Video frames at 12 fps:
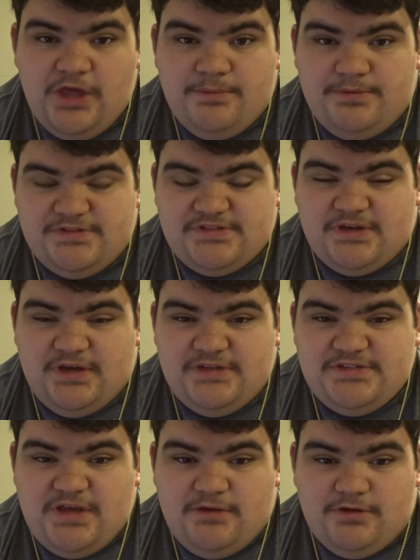Peace out,
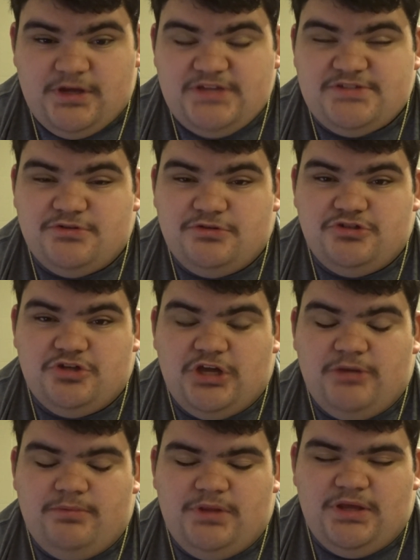guys. And you guys to enjoy
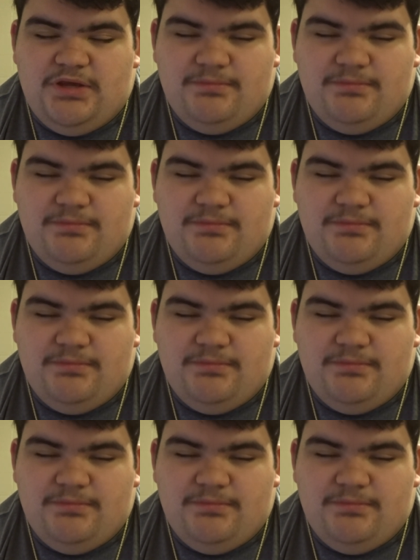every day.